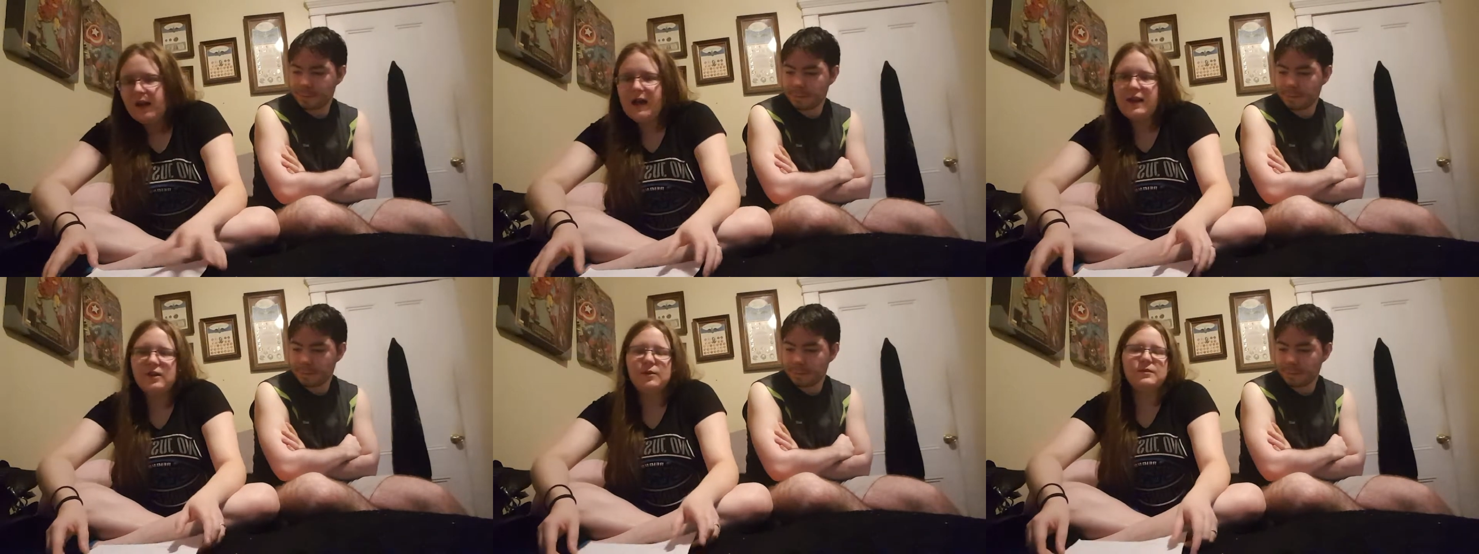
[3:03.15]

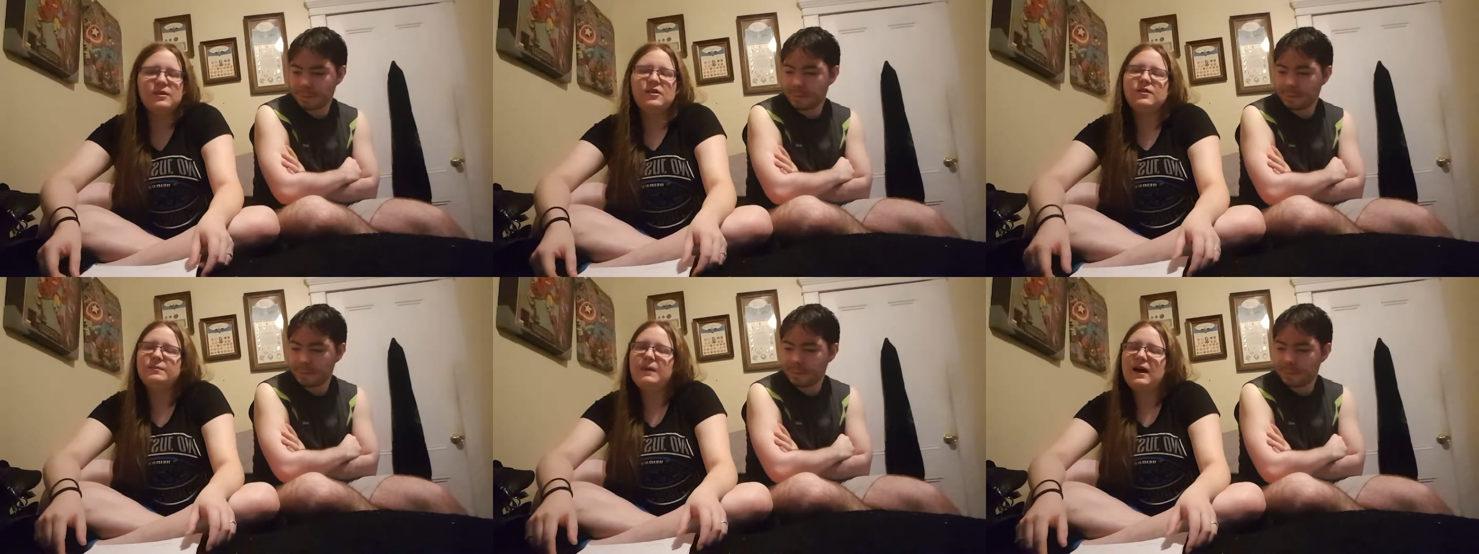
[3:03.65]
Speaker 1: And then there was a
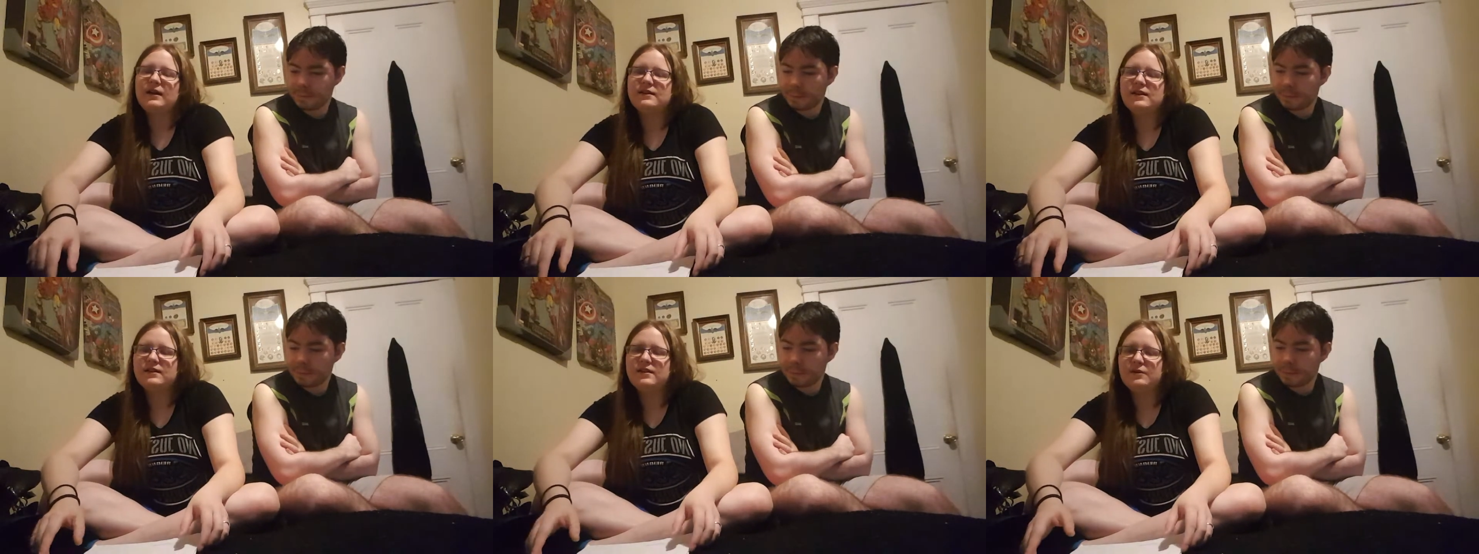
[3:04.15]
little
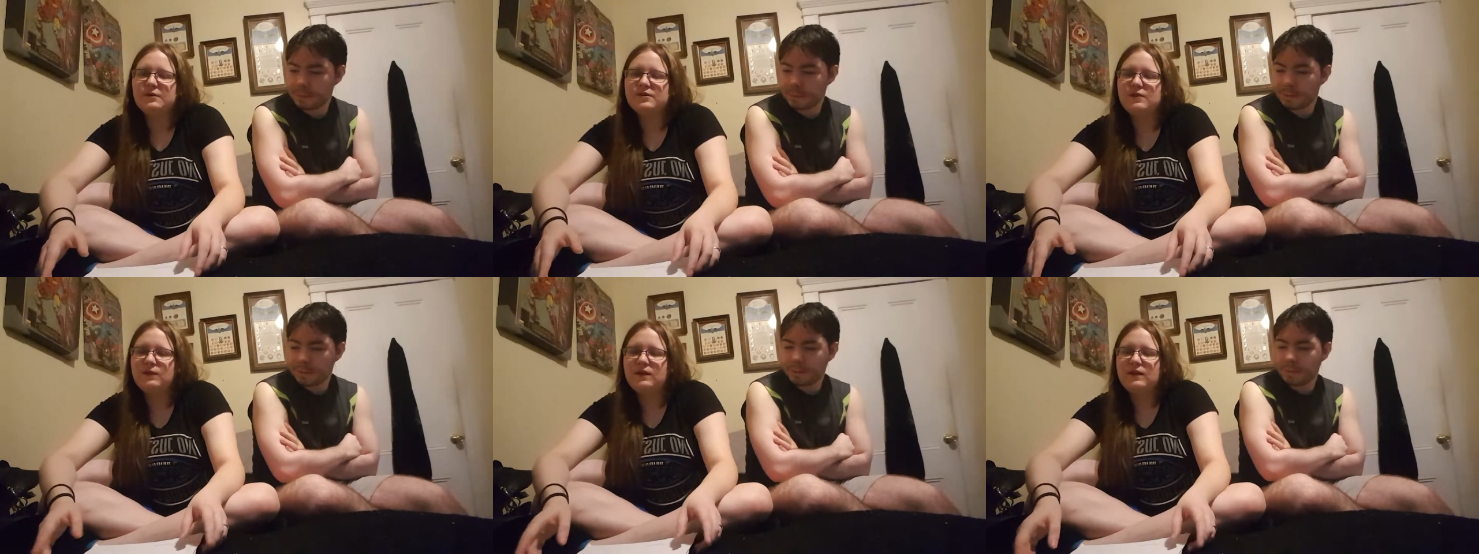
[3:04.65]
backstage thing with
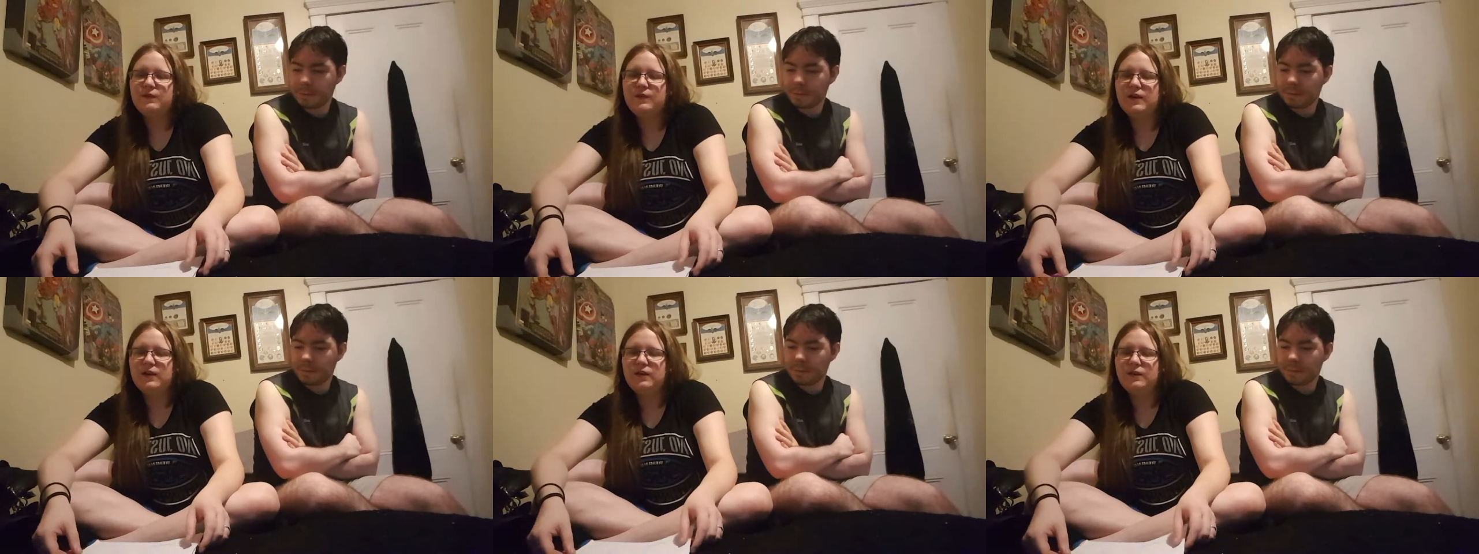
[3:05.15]
Sonya
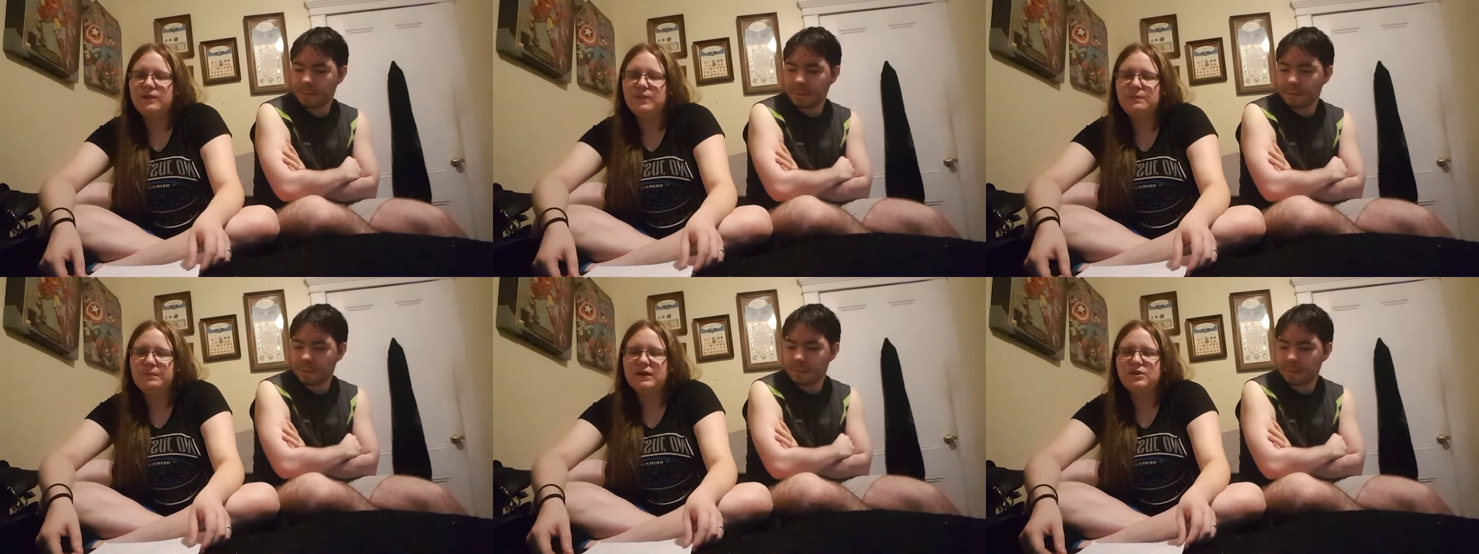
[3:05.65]
Deville,
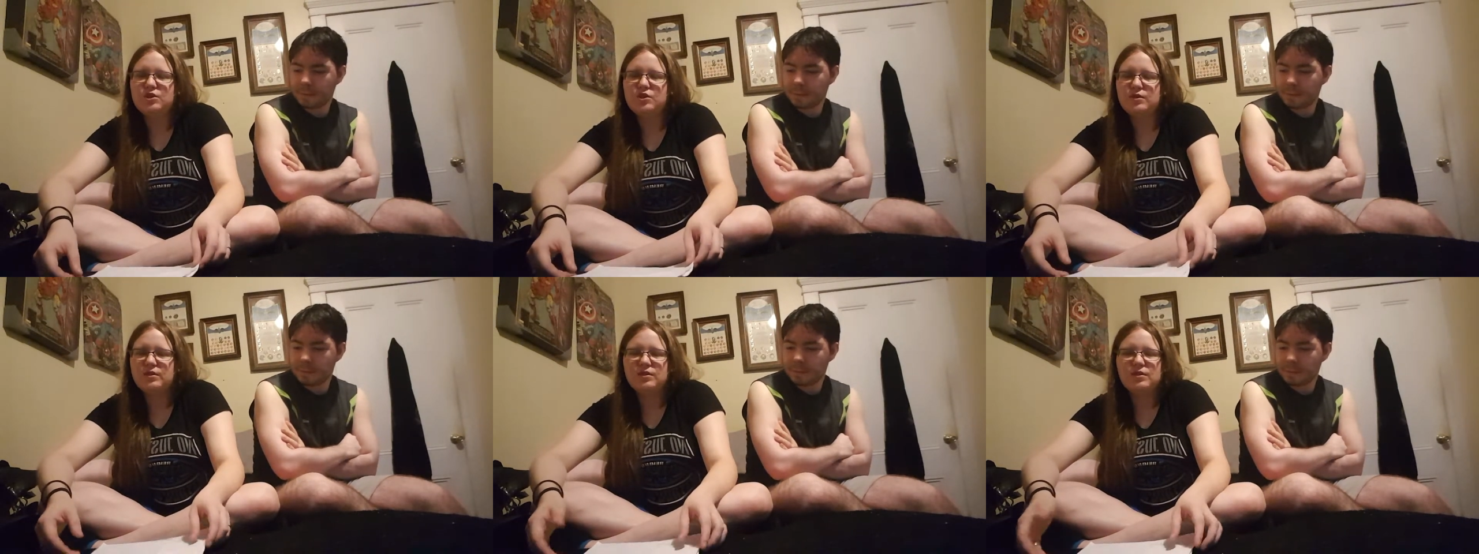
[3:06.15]
but
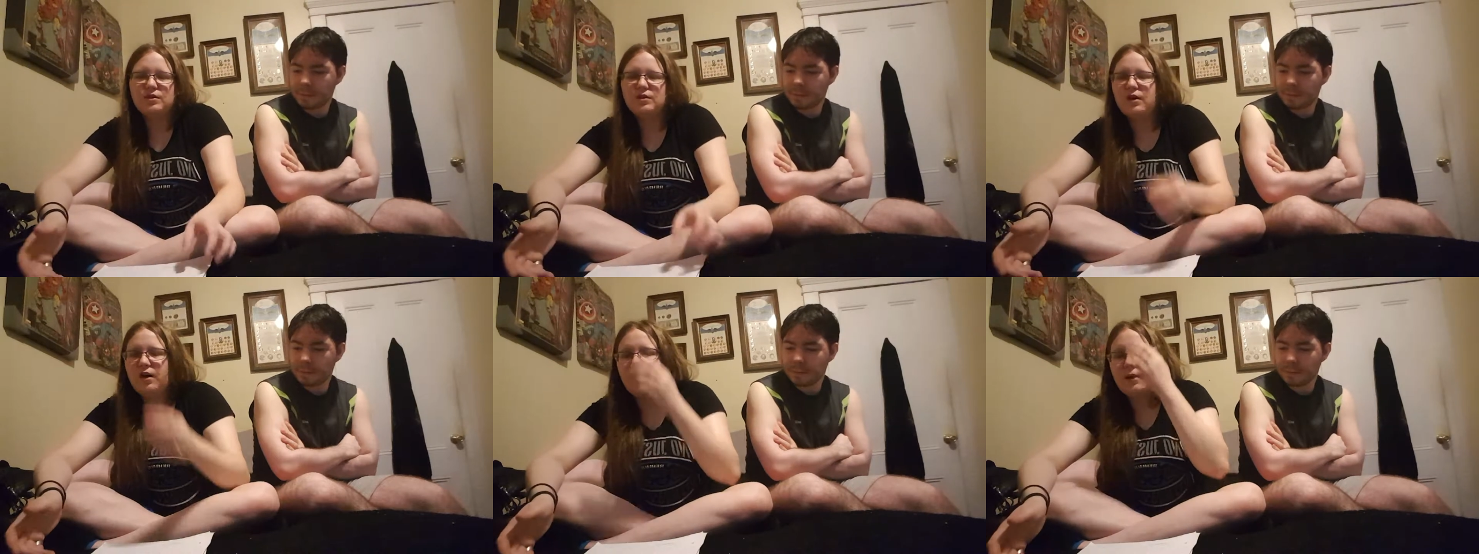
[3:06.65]

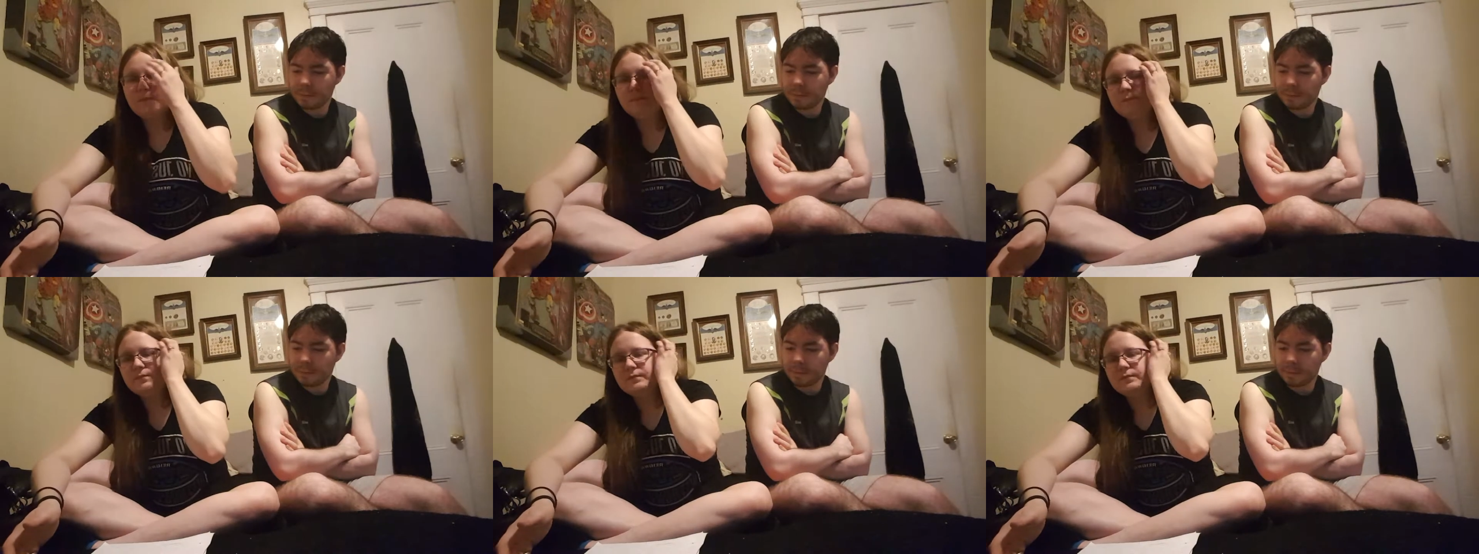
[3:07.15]
um.